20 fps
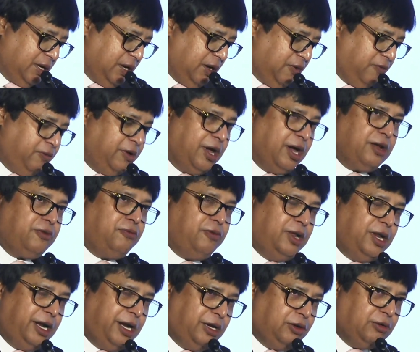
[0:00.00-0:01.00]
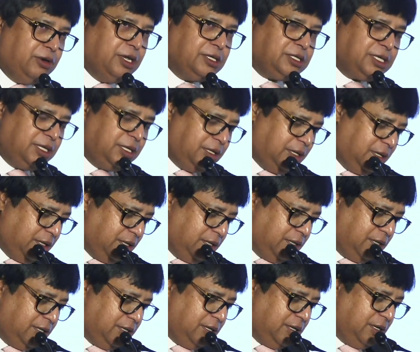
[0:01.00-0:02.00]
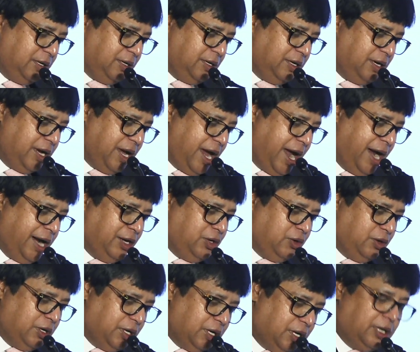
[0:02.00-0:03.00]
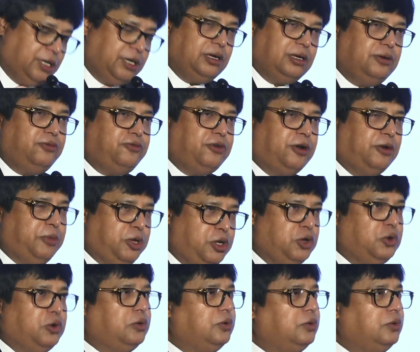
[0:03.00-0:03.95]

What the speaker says: We are willing to listen and to learn from you.